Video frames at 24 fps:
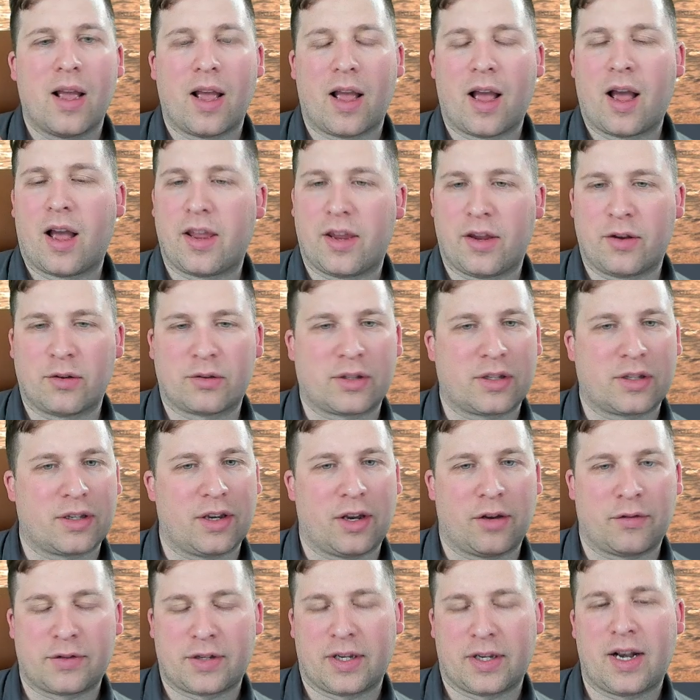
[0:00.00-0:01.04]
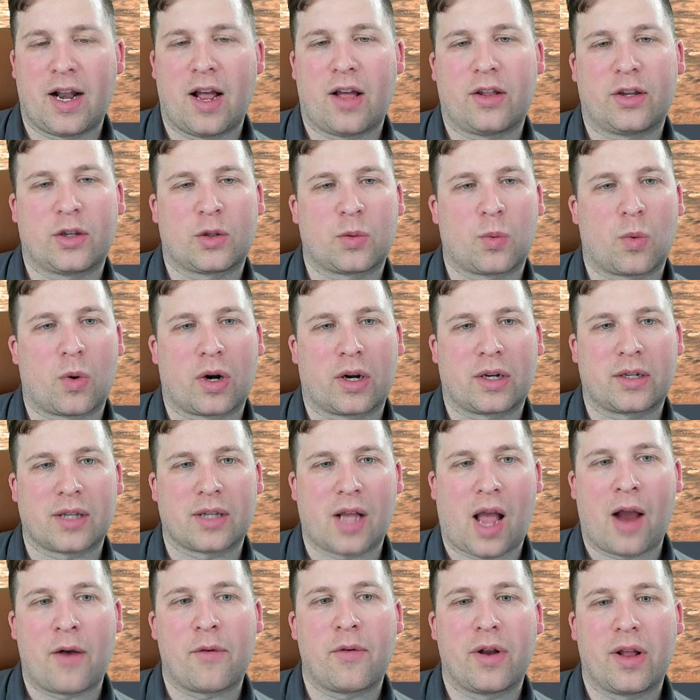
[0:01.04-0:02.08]
you've seen how this works.
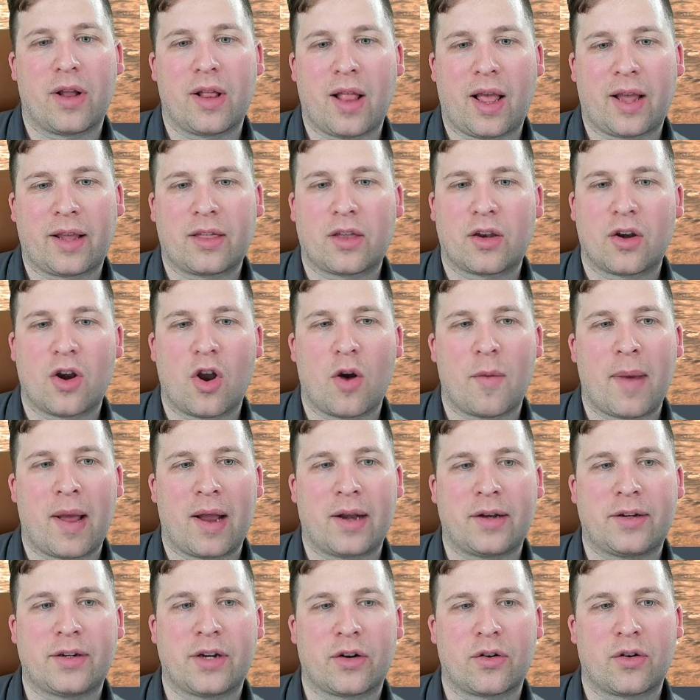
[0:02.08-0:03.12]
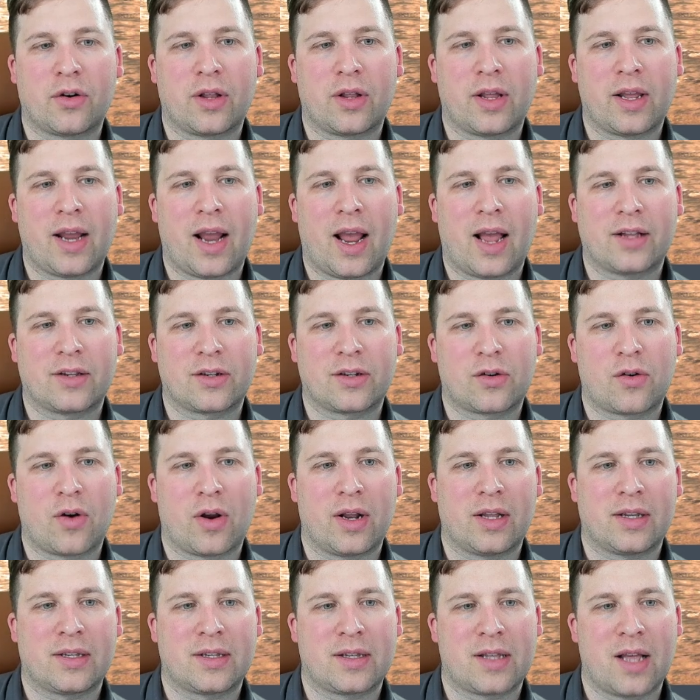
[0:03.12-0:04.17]
I really like the Nomad generally. It has a great
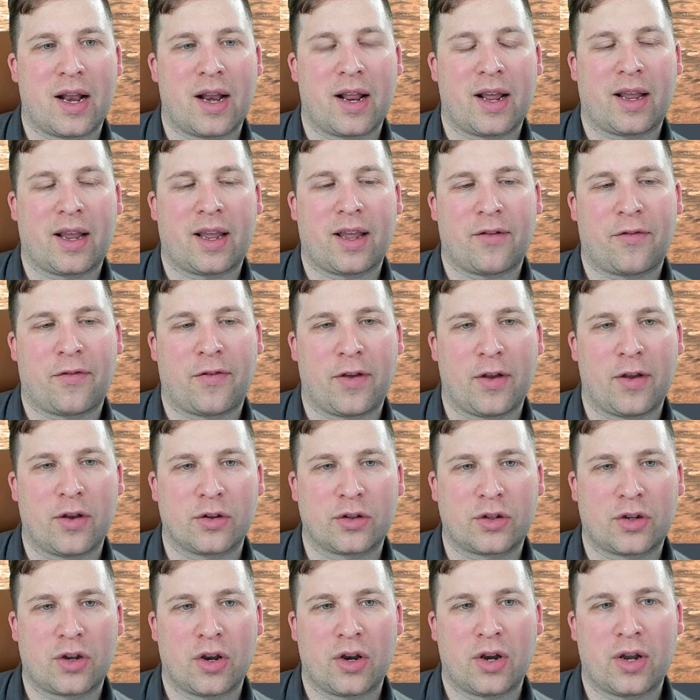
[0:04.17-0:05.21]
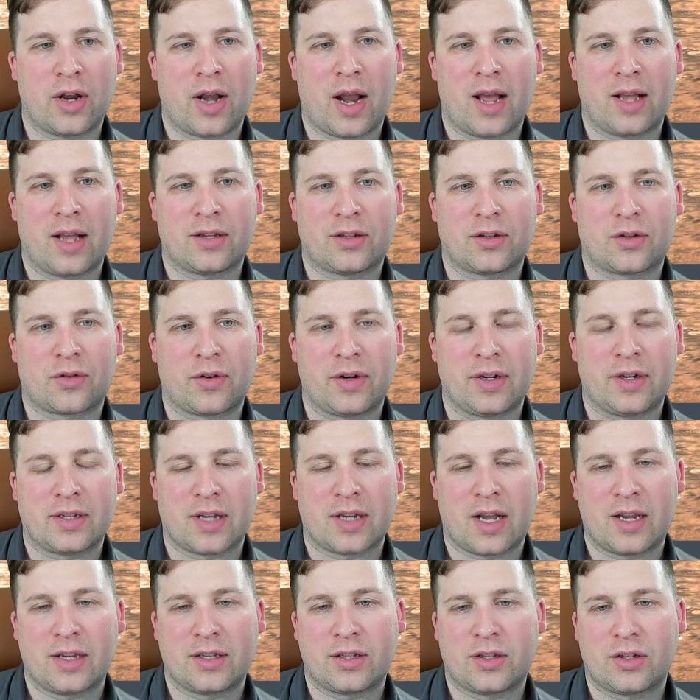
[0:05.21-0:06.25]
aesthetic. It feels good. Has 3
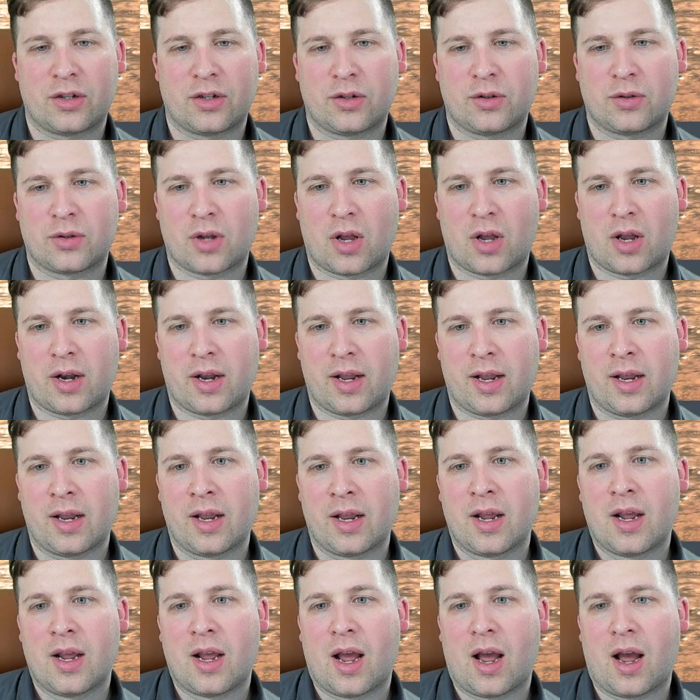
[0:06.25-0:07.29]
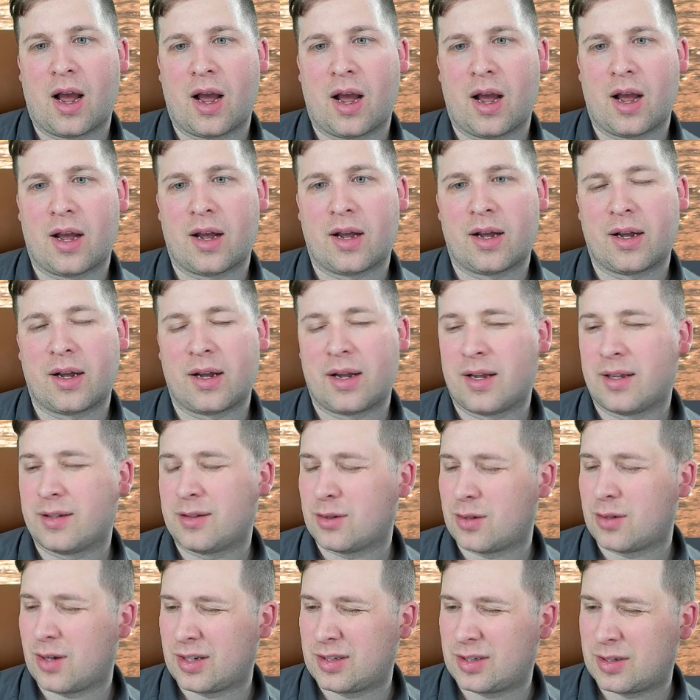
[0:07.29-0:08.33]
size 2s on it.
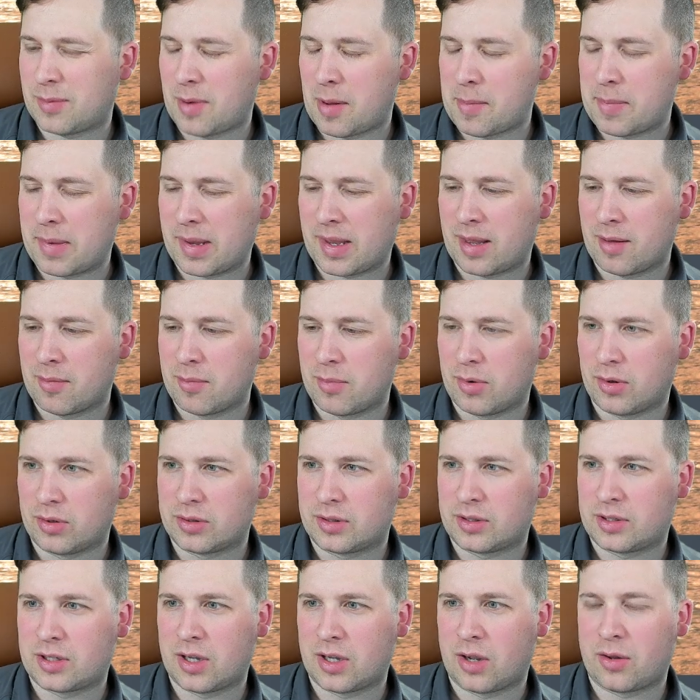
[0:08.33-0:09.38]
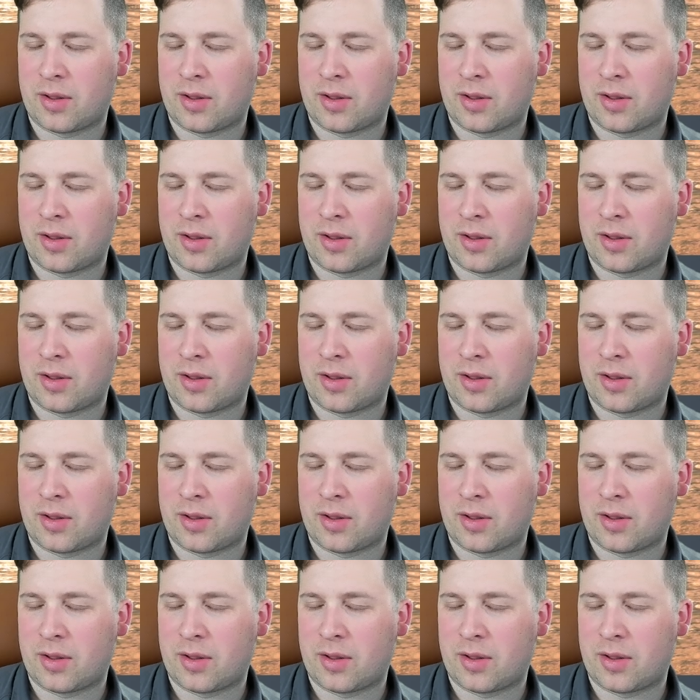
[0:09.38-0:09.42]
Those actually might be gimbaled, so